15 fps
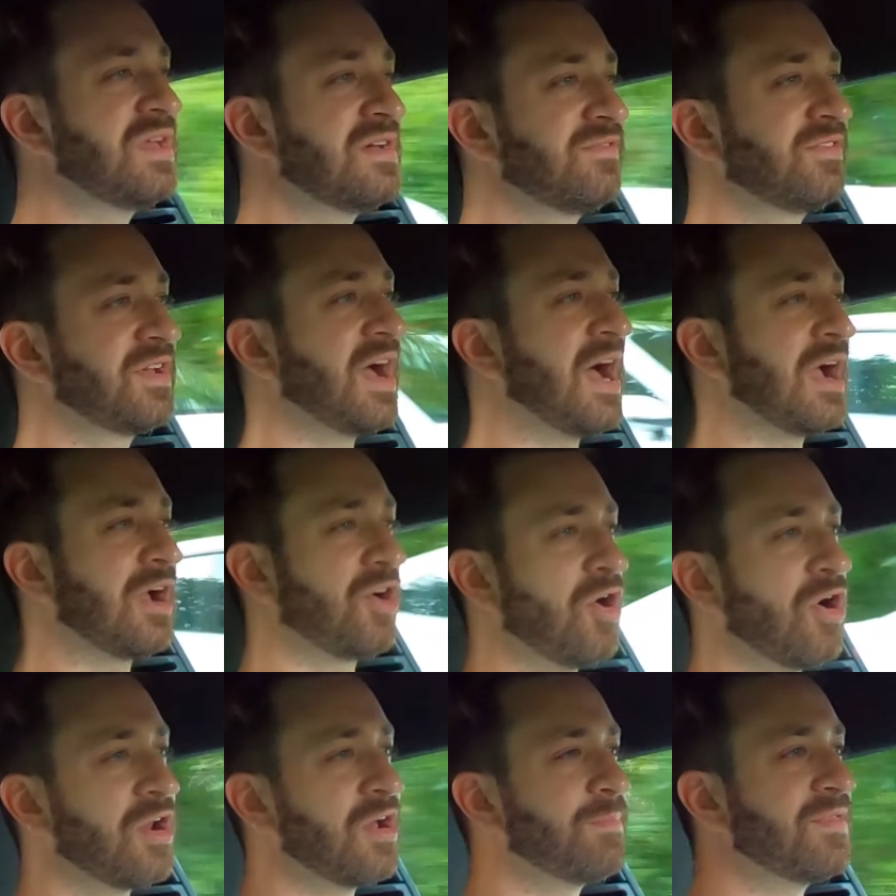have got
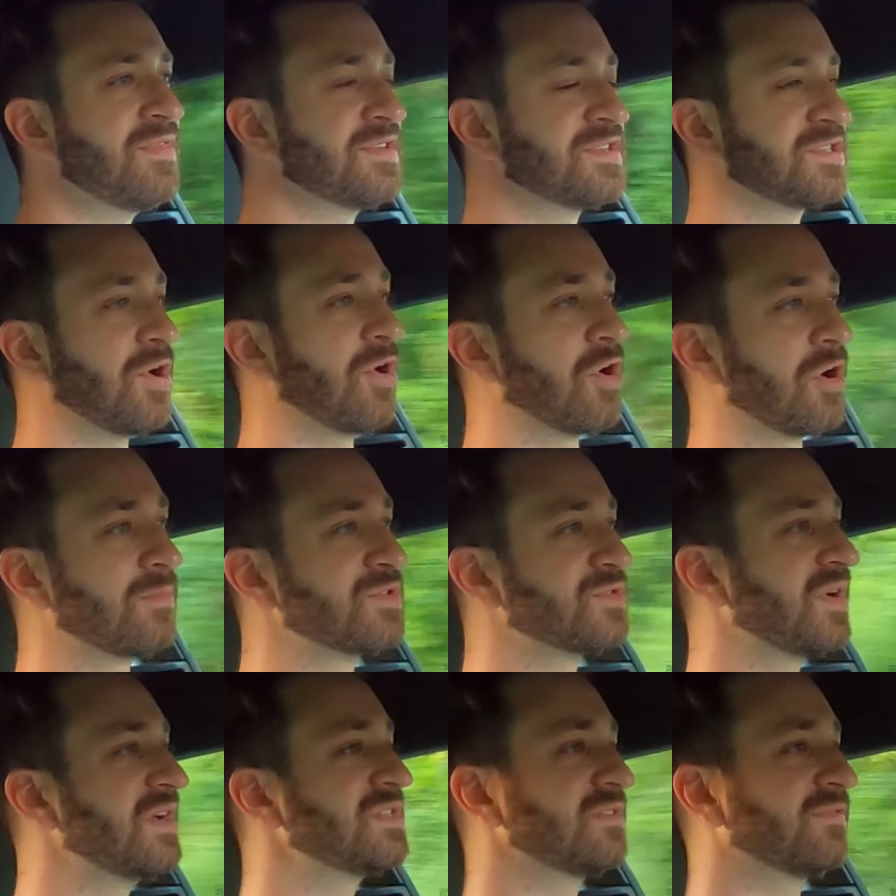caught up in this arms
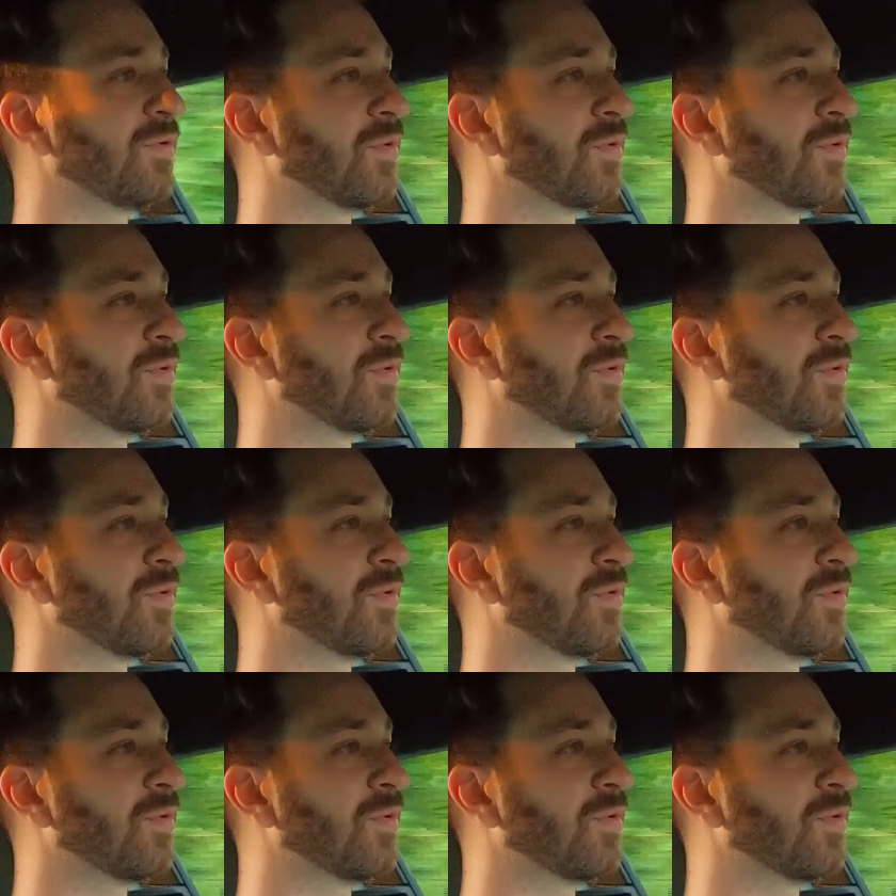race of